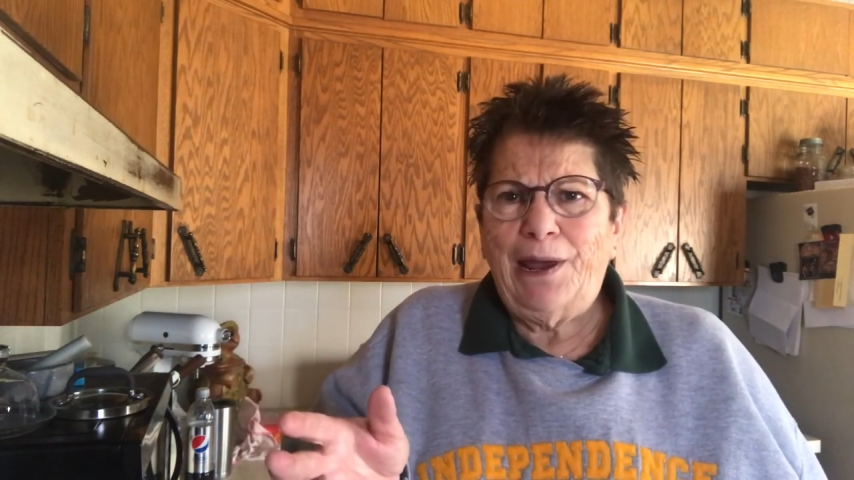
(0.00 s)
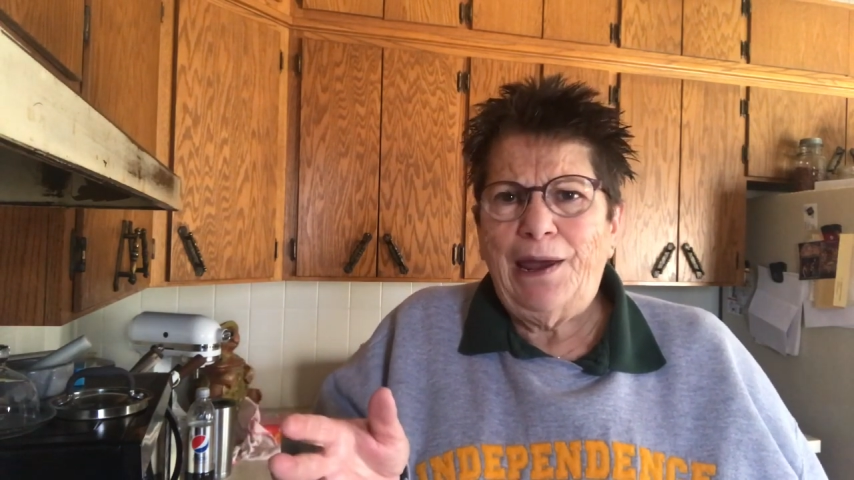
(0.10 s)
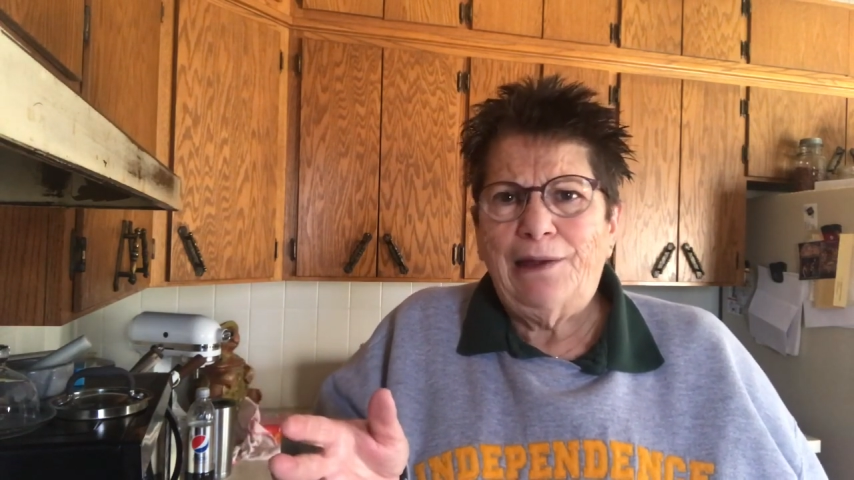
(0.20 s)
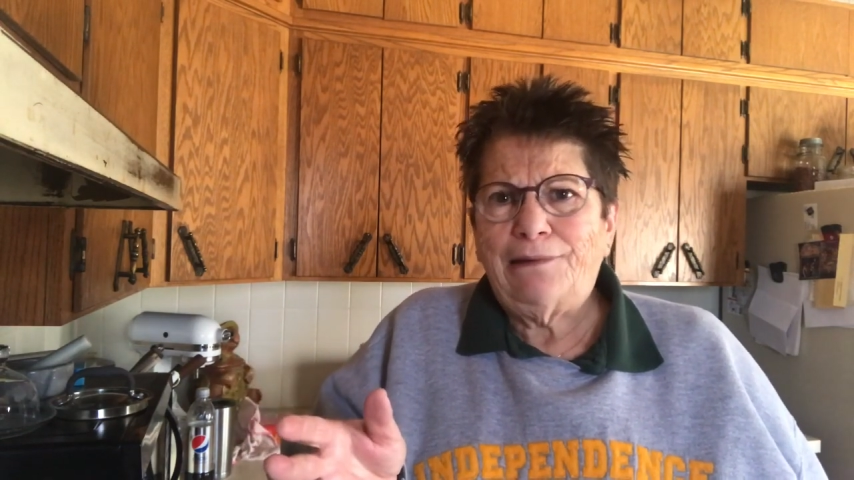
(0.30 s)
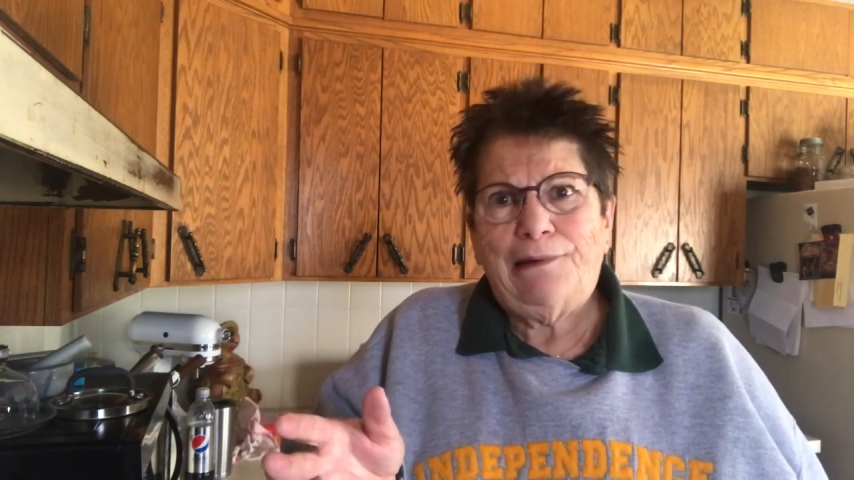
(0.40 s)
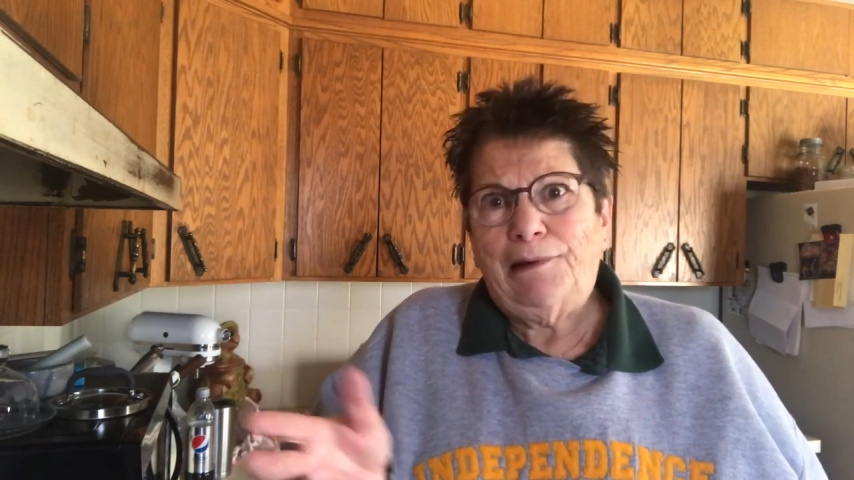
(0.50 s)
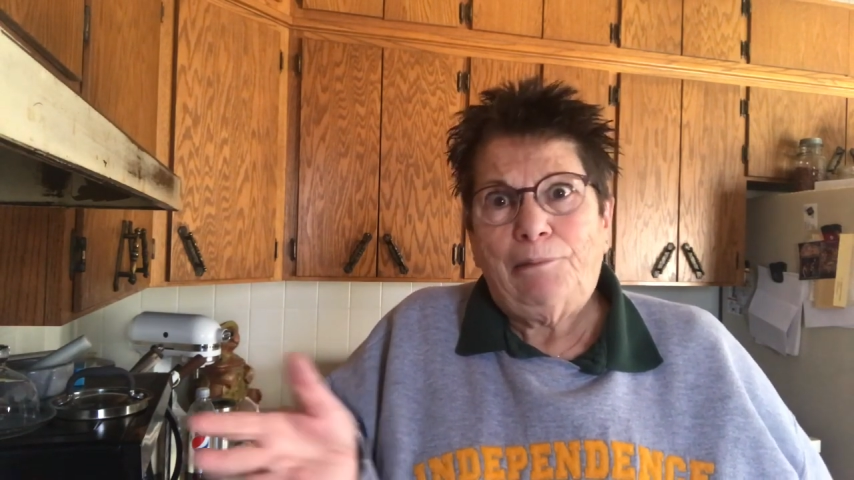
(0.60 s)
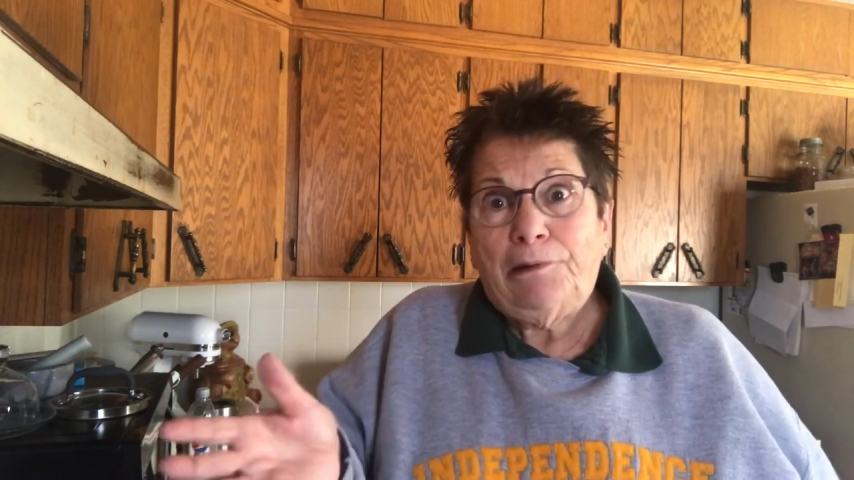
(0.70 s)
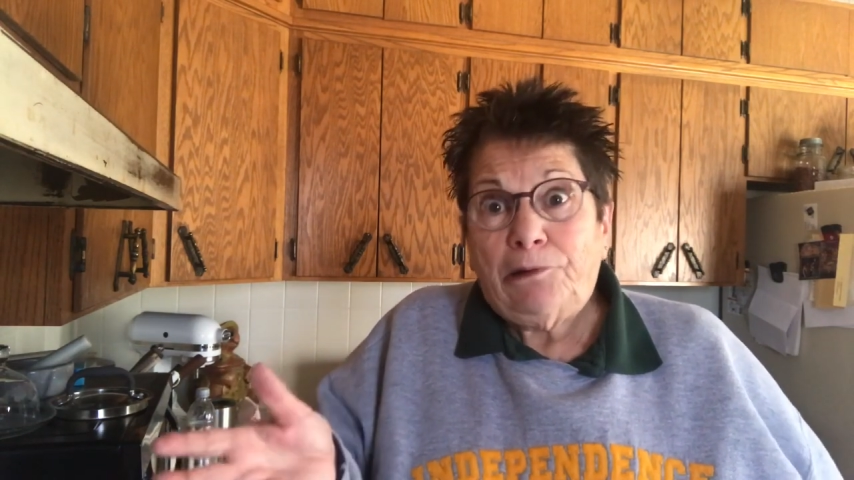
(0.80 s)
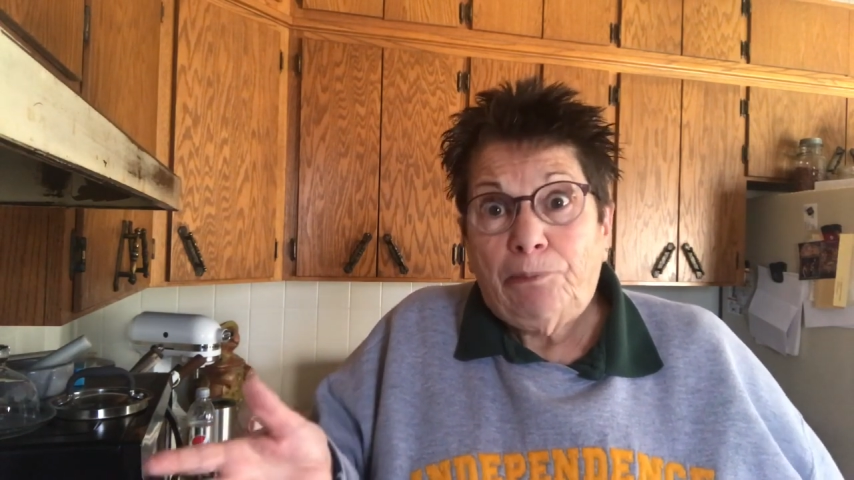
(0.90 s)
can't
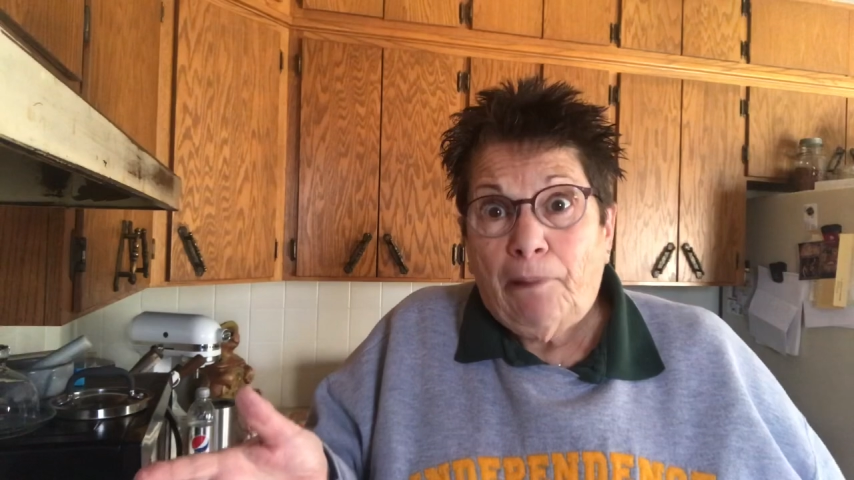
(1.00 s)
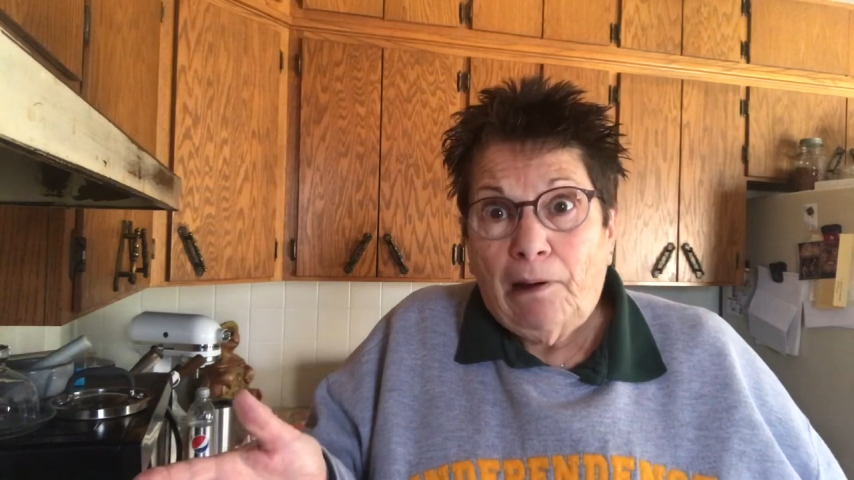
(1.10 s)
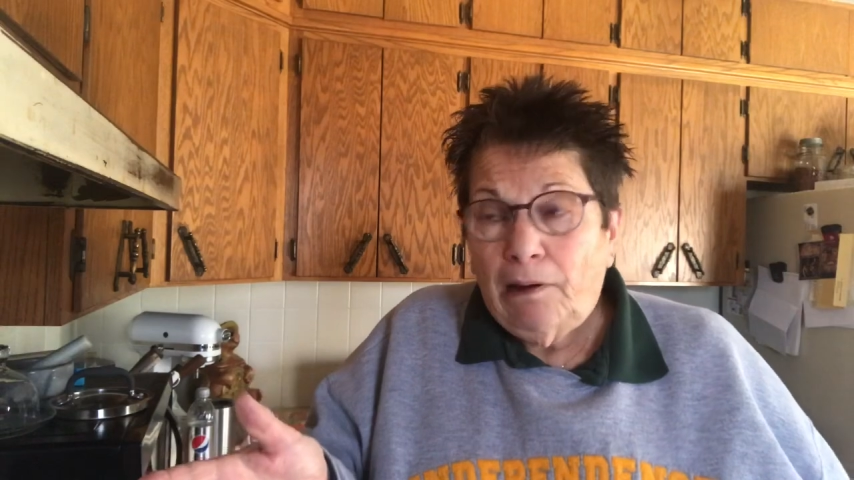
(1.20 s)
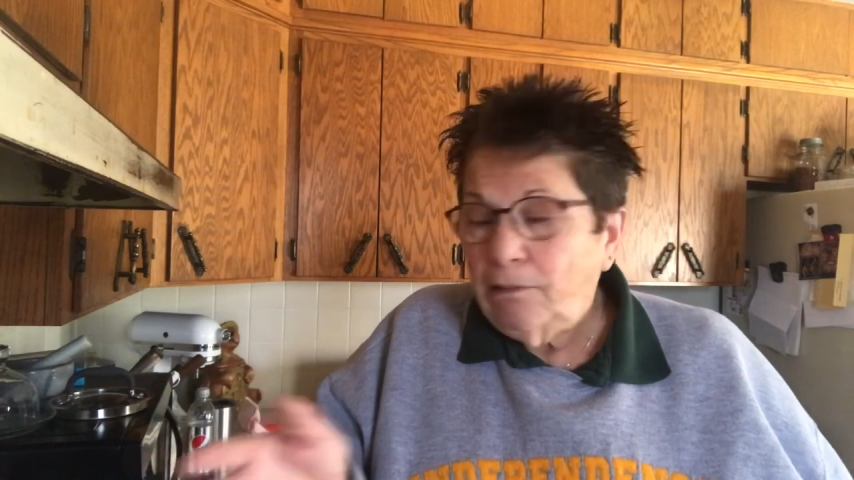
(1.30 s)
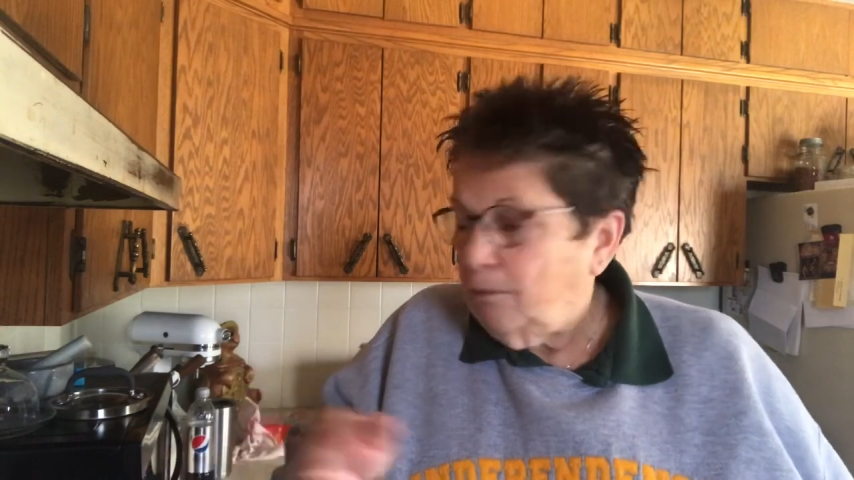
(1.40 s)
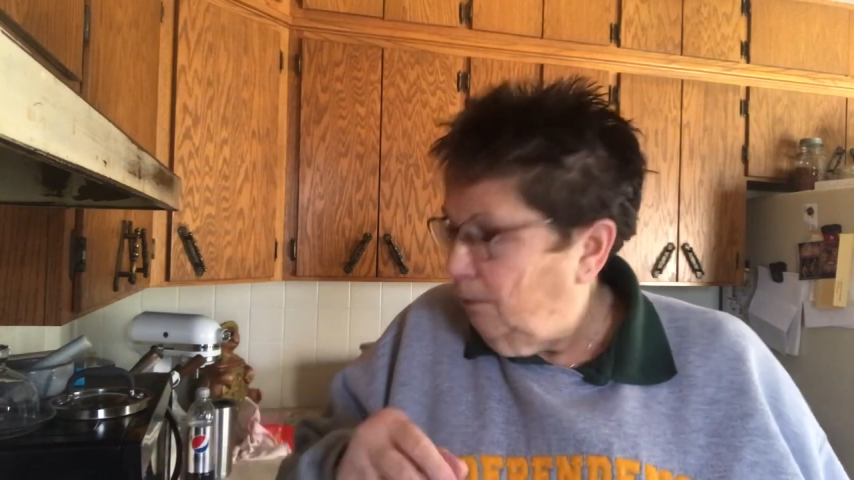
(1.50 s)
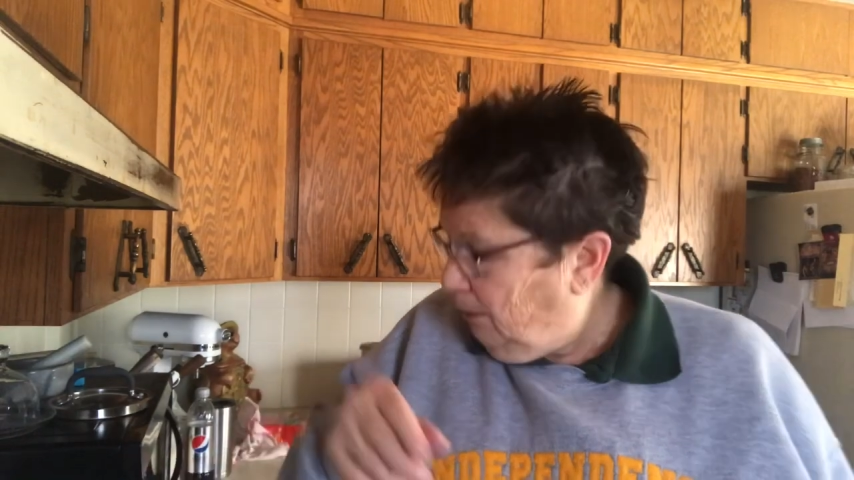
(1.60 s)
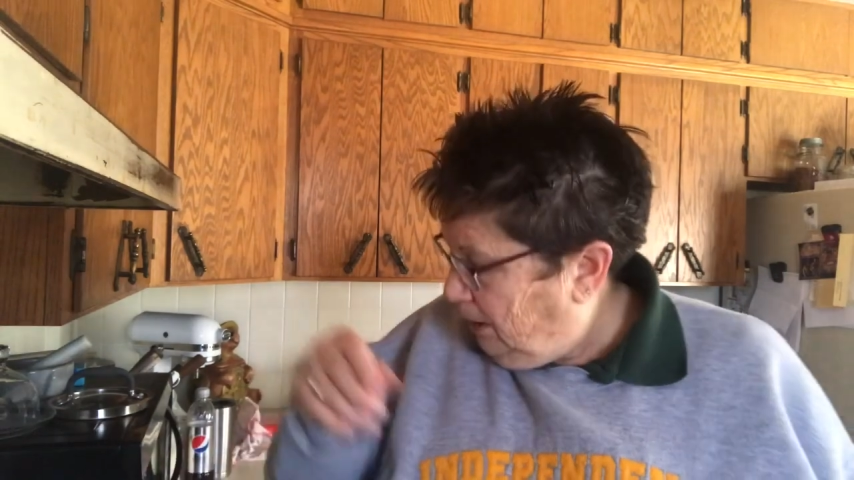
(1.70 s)
stand much spice.